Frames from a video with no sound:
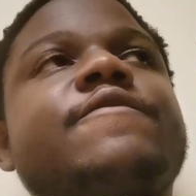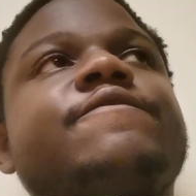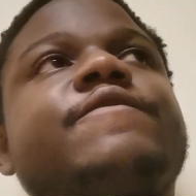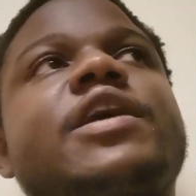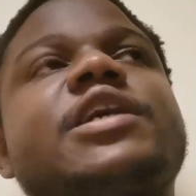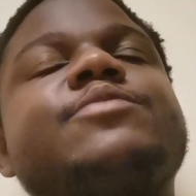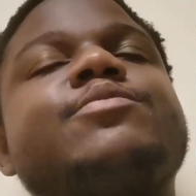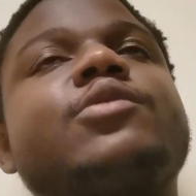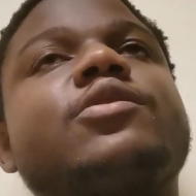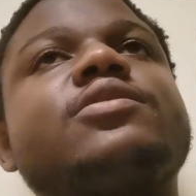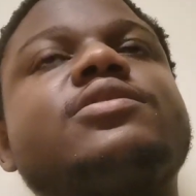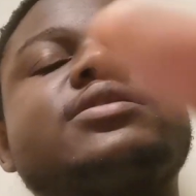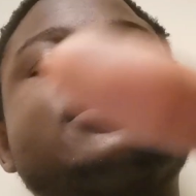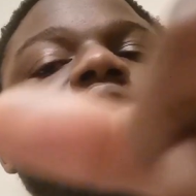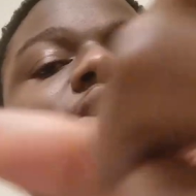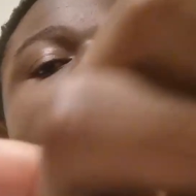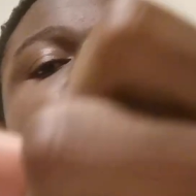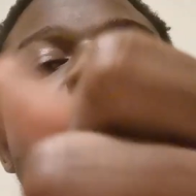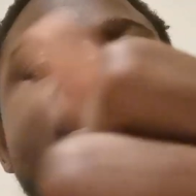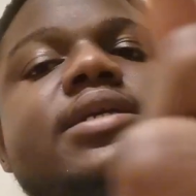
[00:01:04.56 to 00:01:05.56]
Find me all the
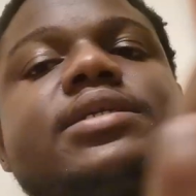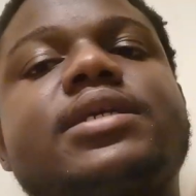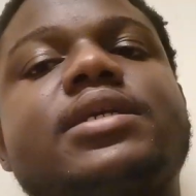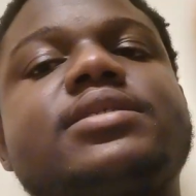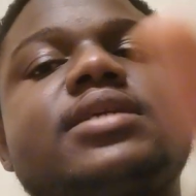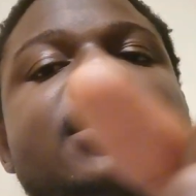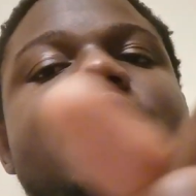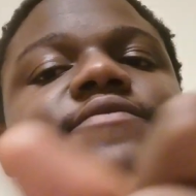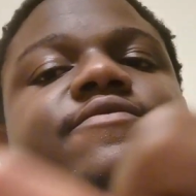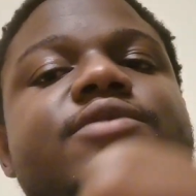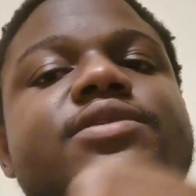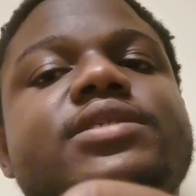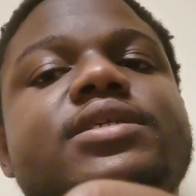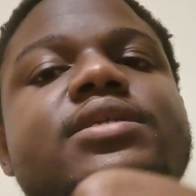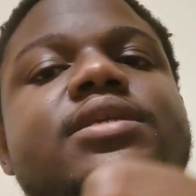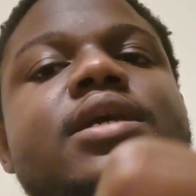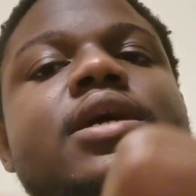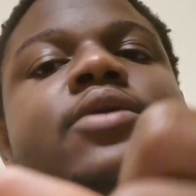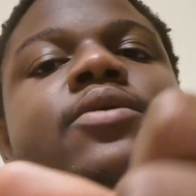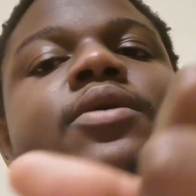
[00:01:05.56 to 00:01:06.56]
startup ideas that I've
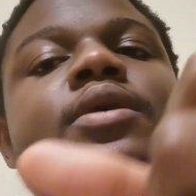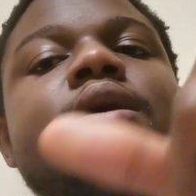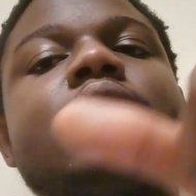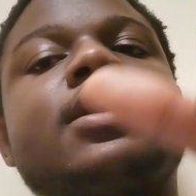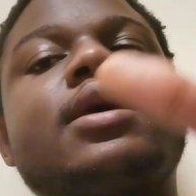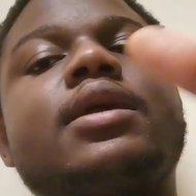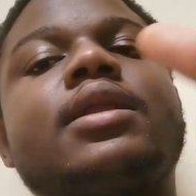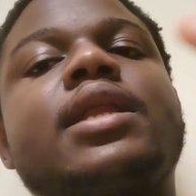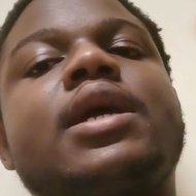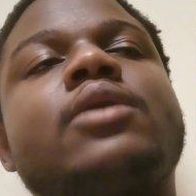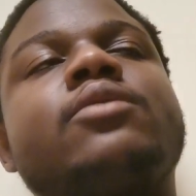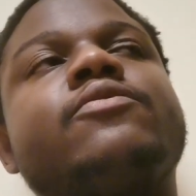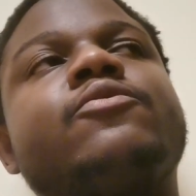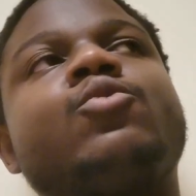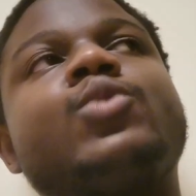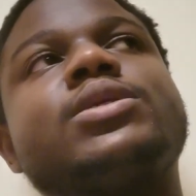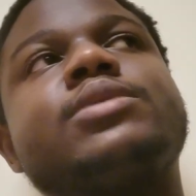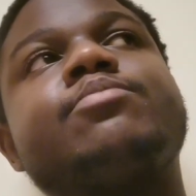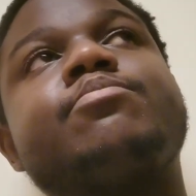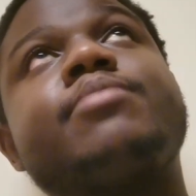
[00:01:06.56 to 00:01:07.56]
written down. Now
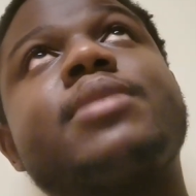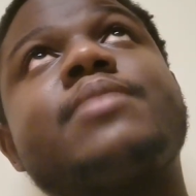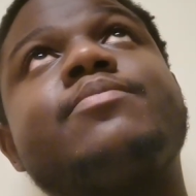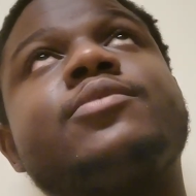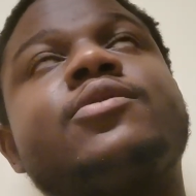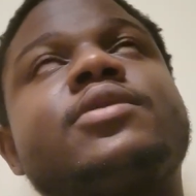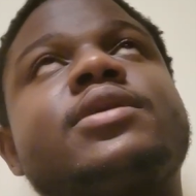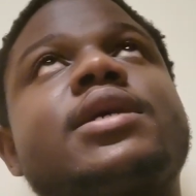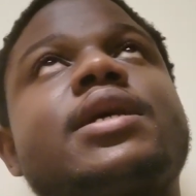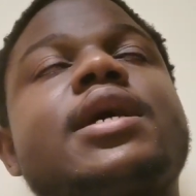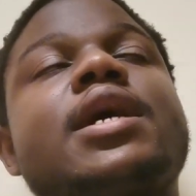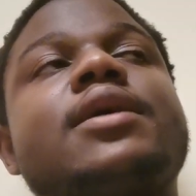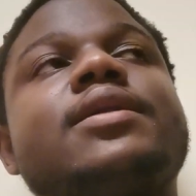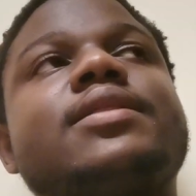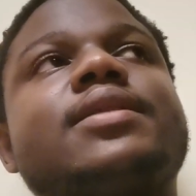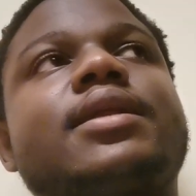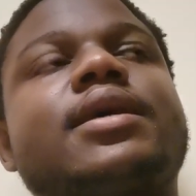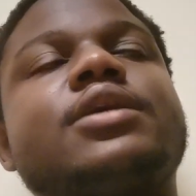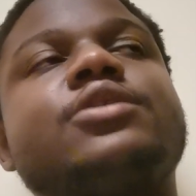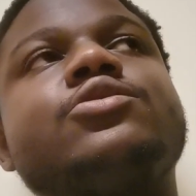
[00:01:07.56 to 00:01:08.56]
with mem.ai
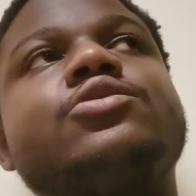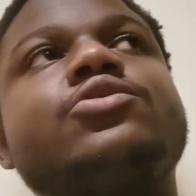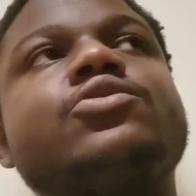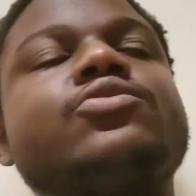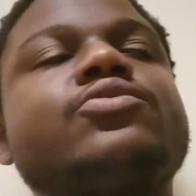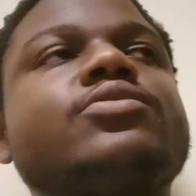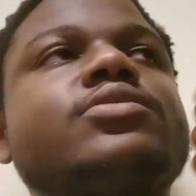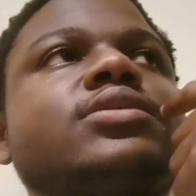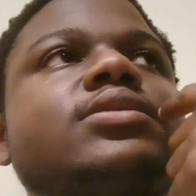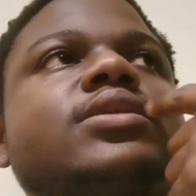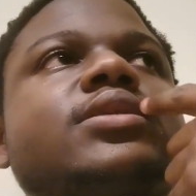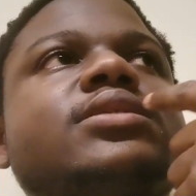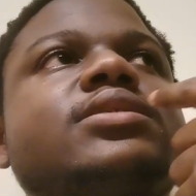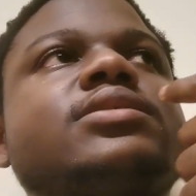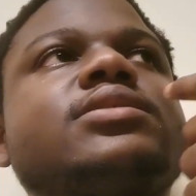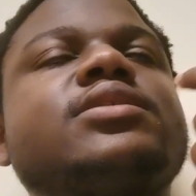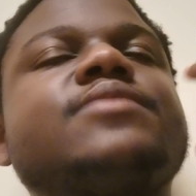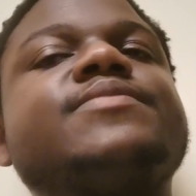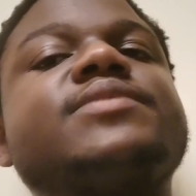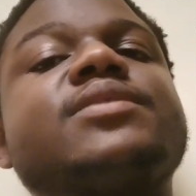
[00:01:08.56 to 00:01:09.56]
that I use,
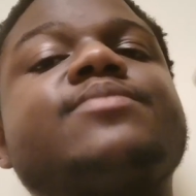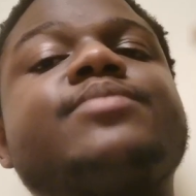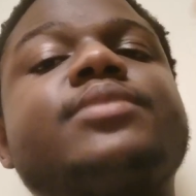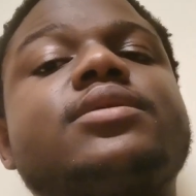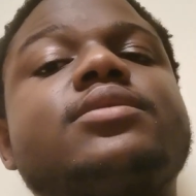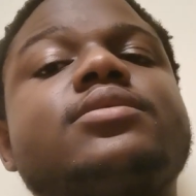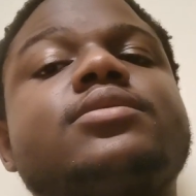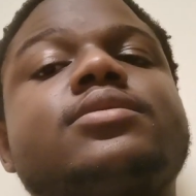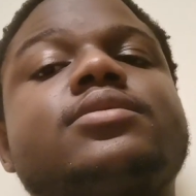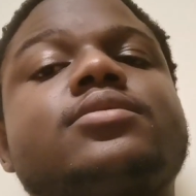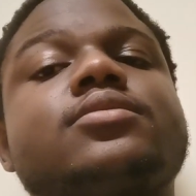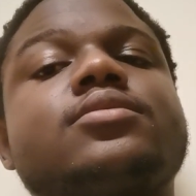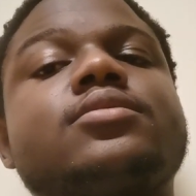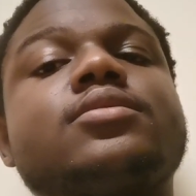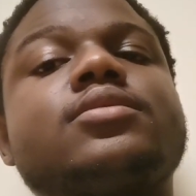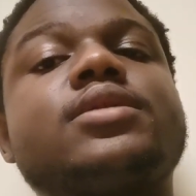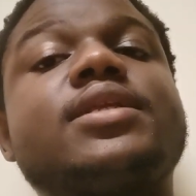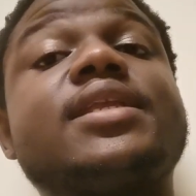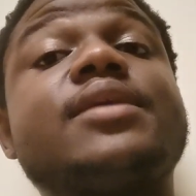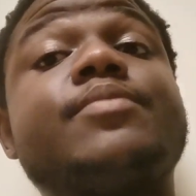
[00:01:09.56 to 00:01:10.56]
it seems a bit
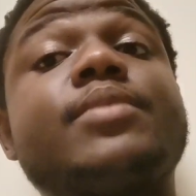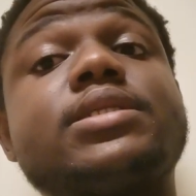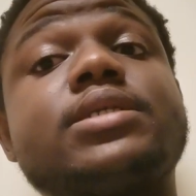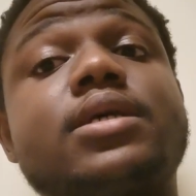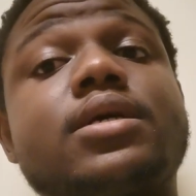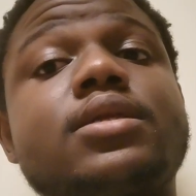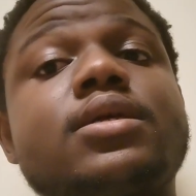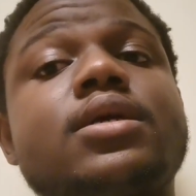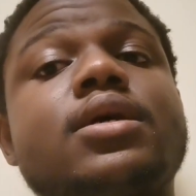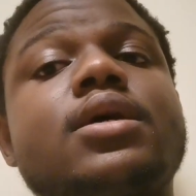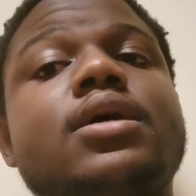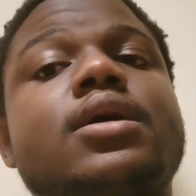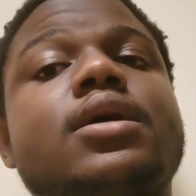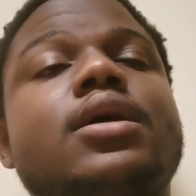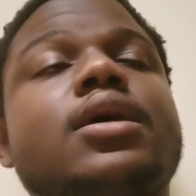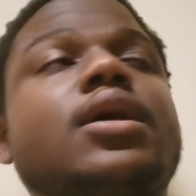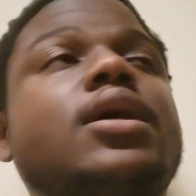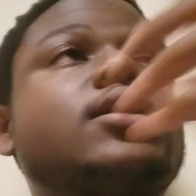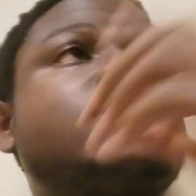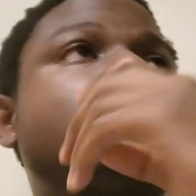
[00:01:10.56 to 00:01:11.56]
limited,
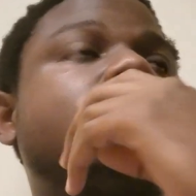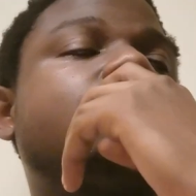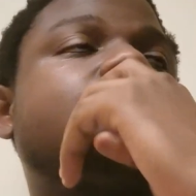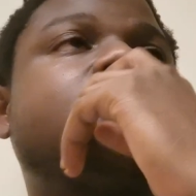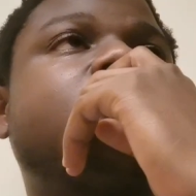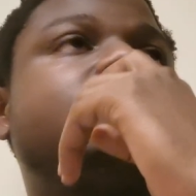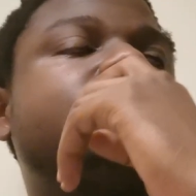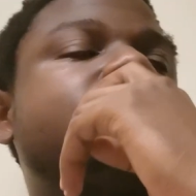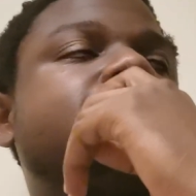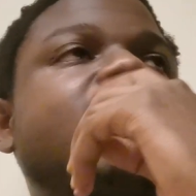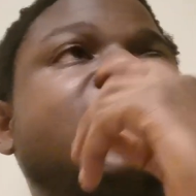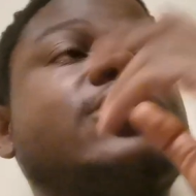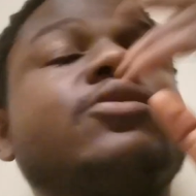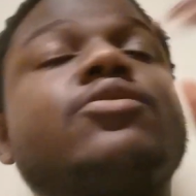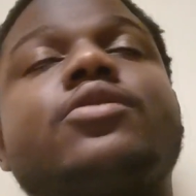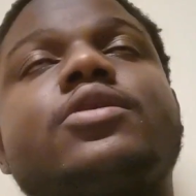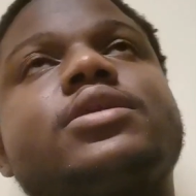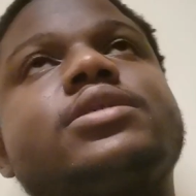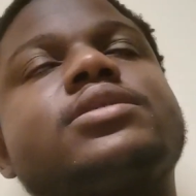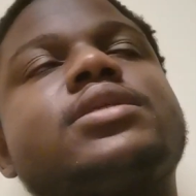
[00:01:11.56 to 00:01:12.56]
and I
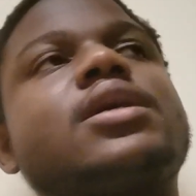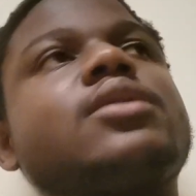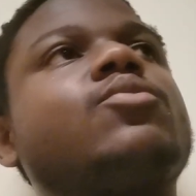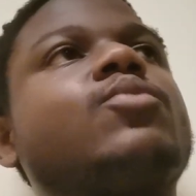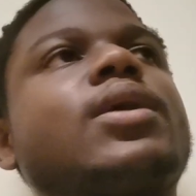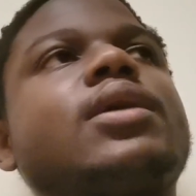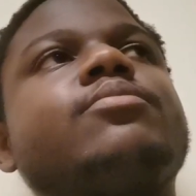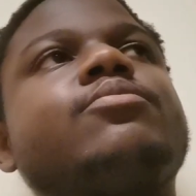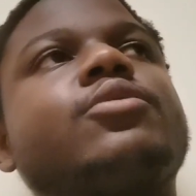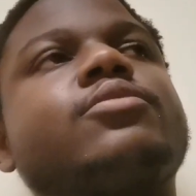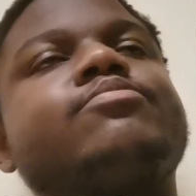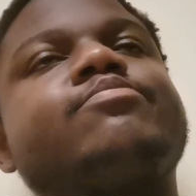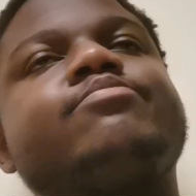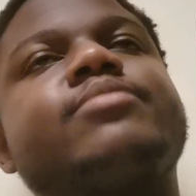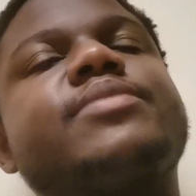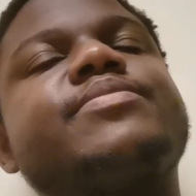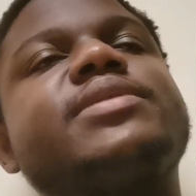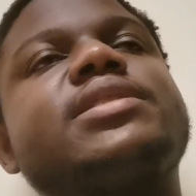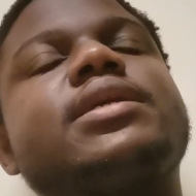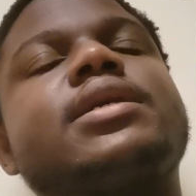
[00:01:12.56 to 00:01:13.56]
don't understand why, but
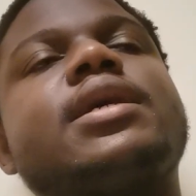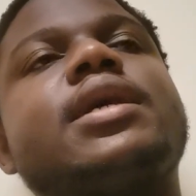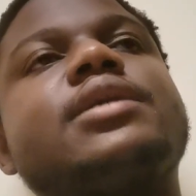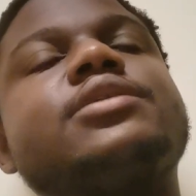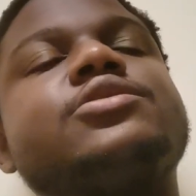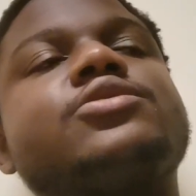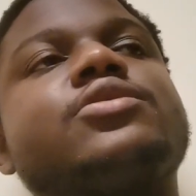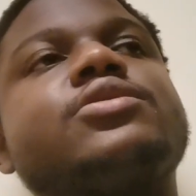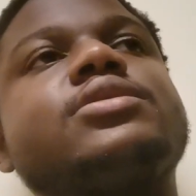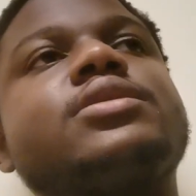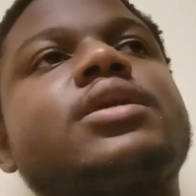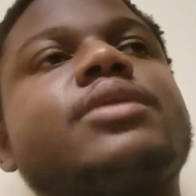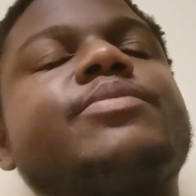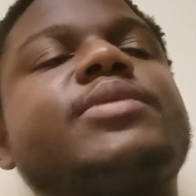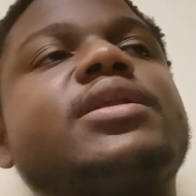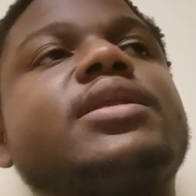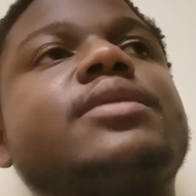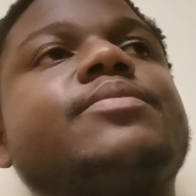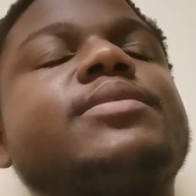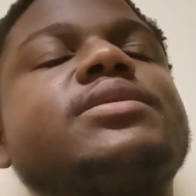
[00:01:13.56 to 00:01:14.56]
maybe the AI is just a
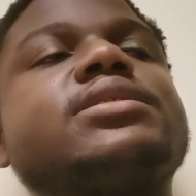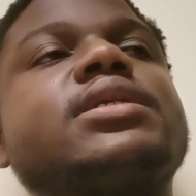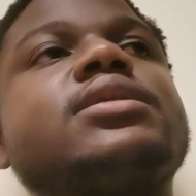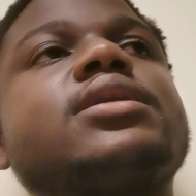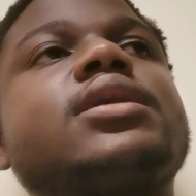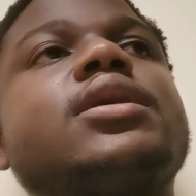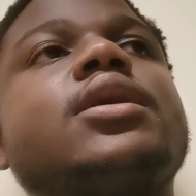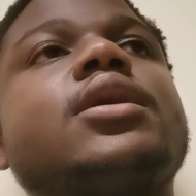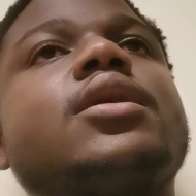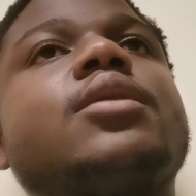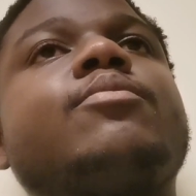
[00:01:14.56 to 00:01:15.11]
bit limited.